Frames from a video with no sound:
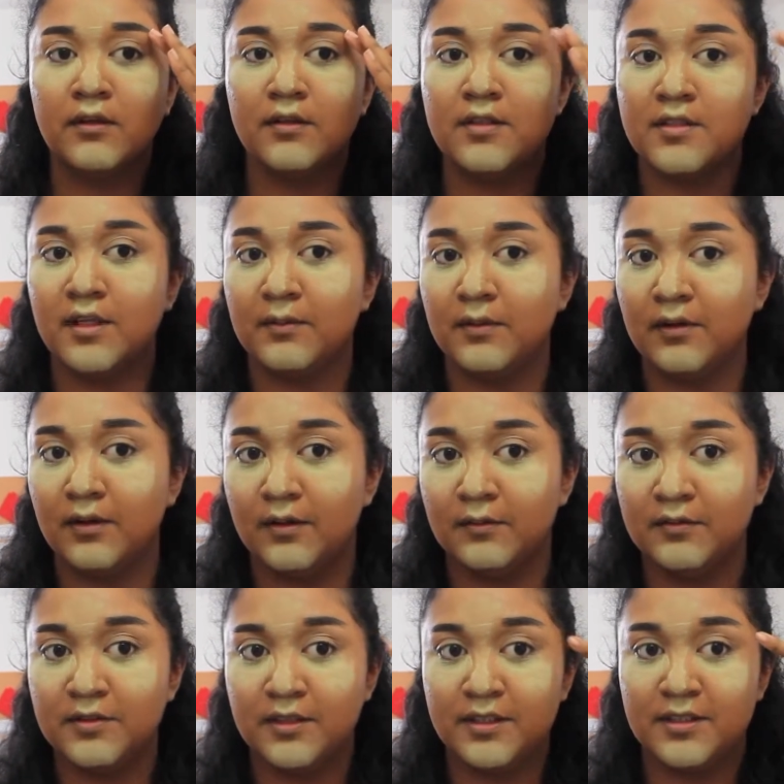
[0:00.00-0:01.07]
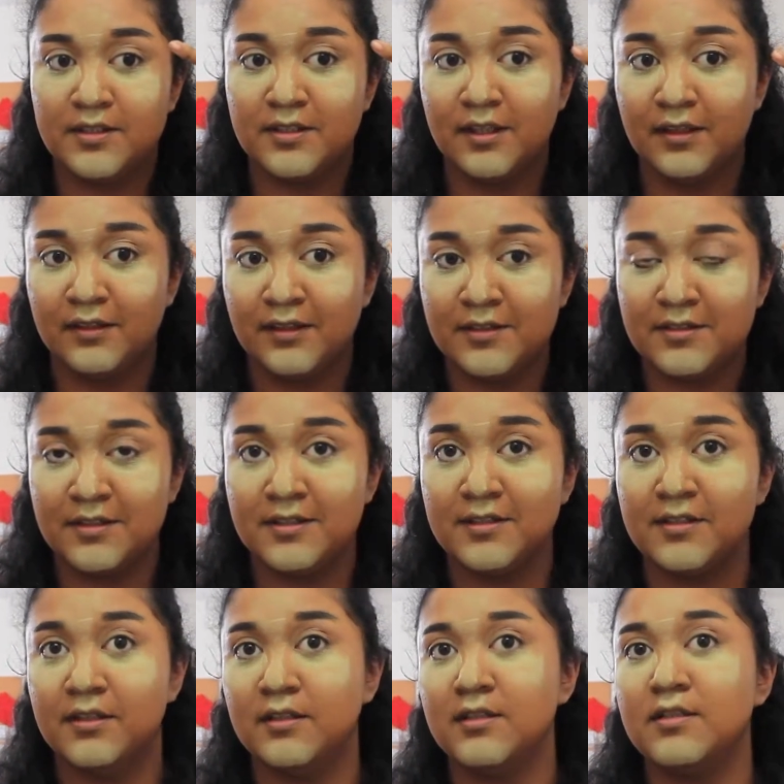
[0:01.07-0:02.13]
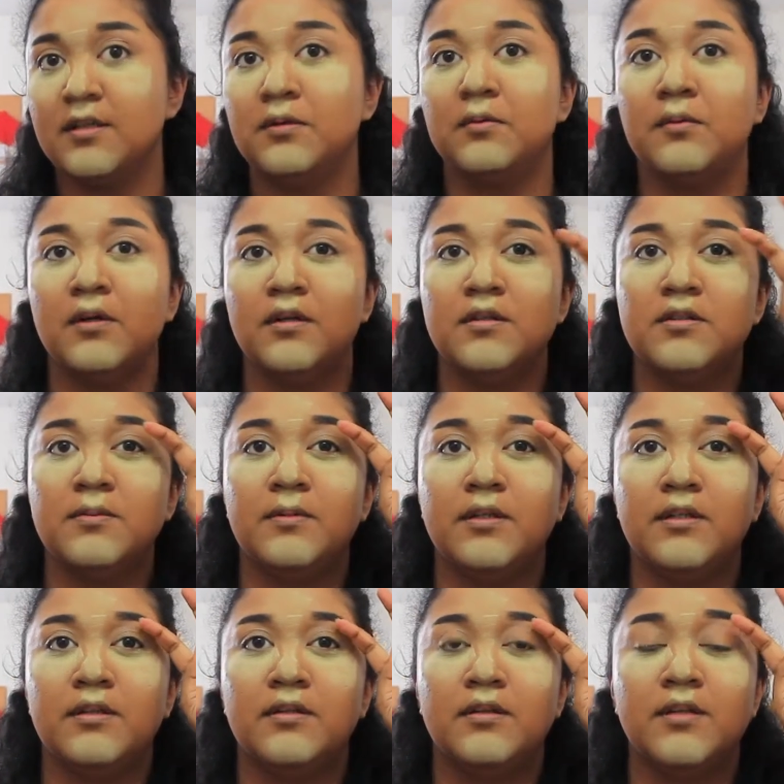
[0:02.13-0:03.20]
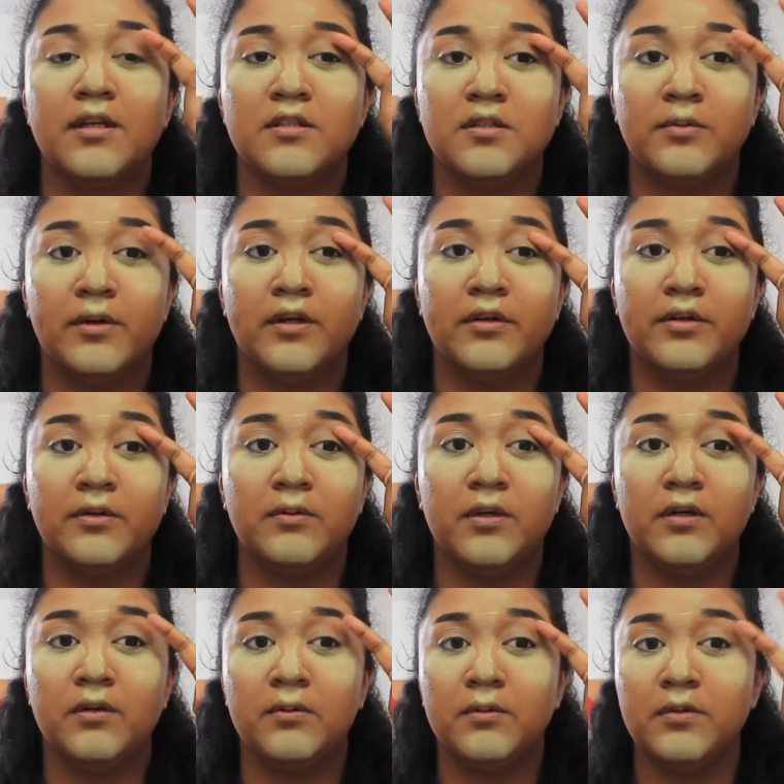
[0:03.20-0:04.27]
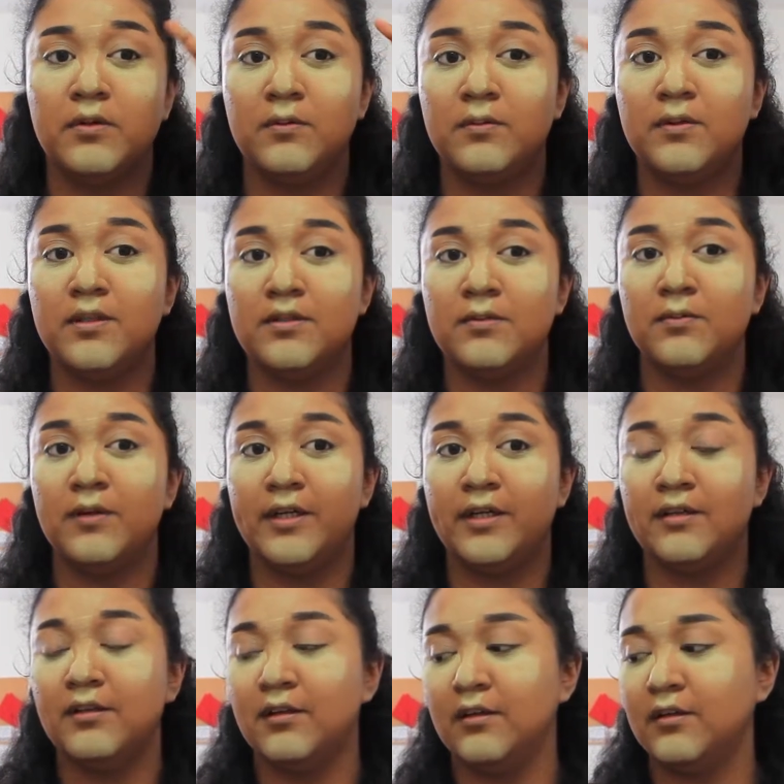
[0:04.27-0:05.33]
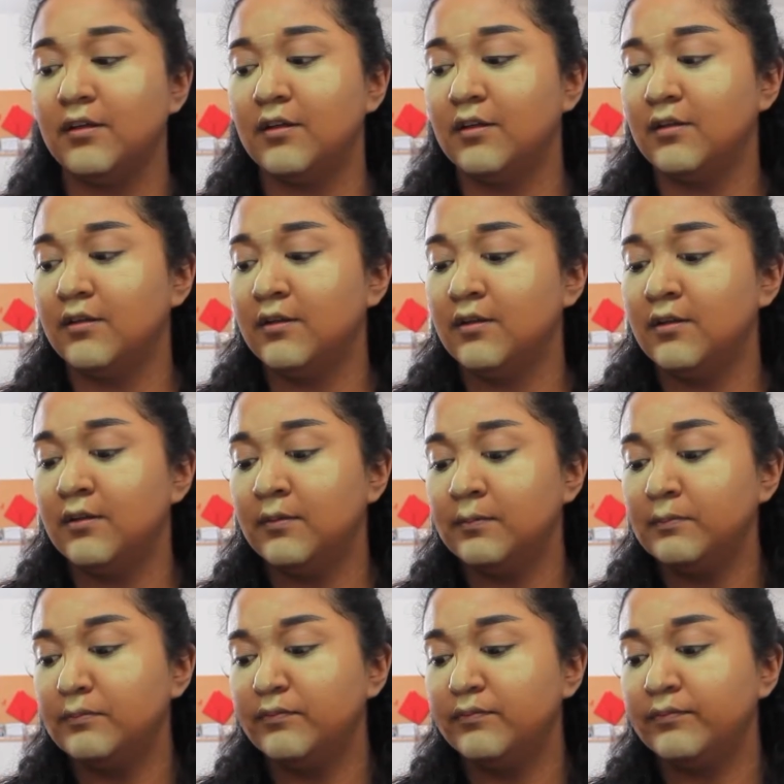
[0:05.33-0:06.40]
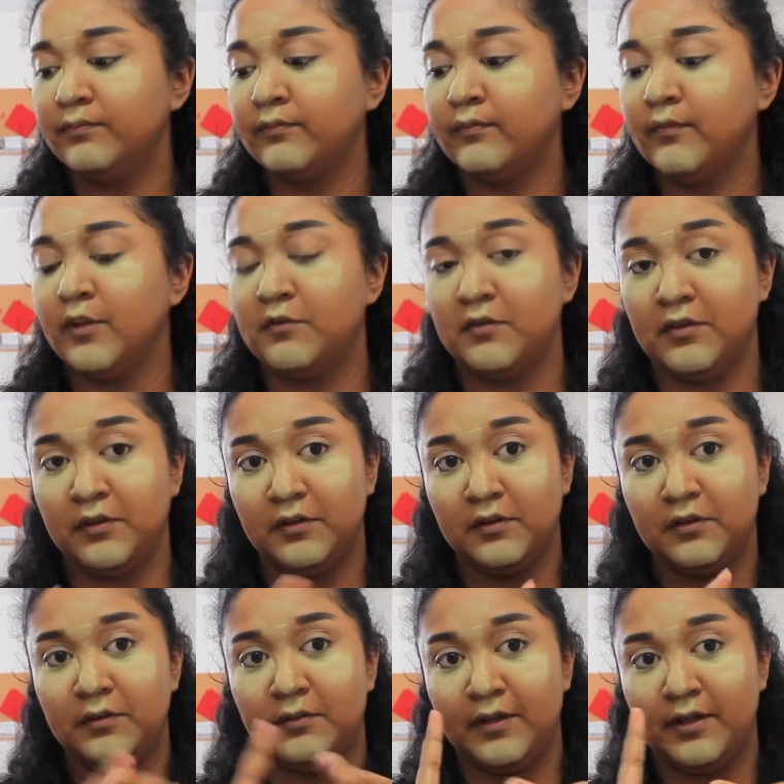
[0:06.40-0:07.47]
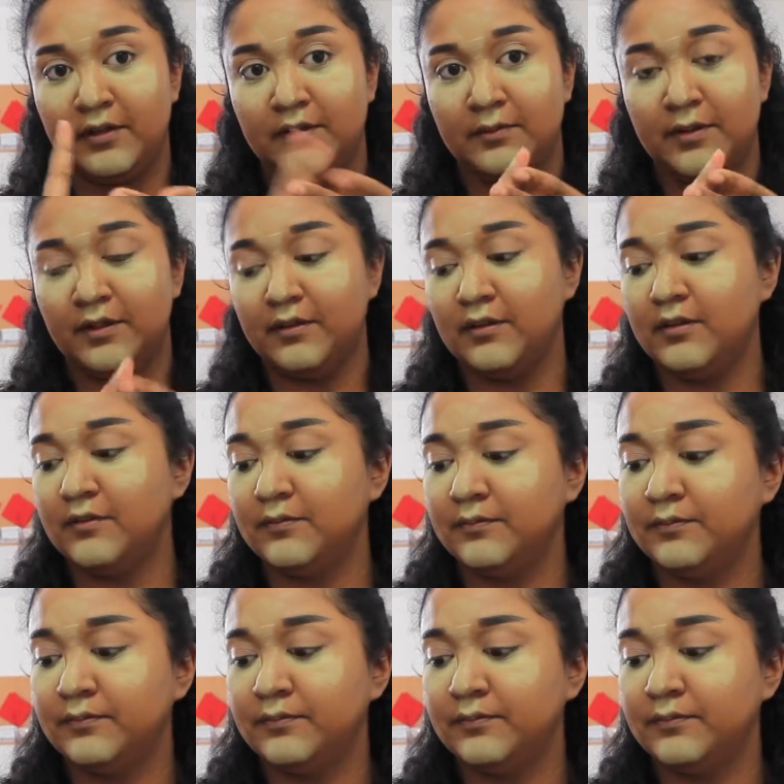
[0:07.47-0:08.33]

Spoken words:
This eyebrow obviously is not as concealed as I would want it to be. That's where you know you need to wait longer for the glue and the powder.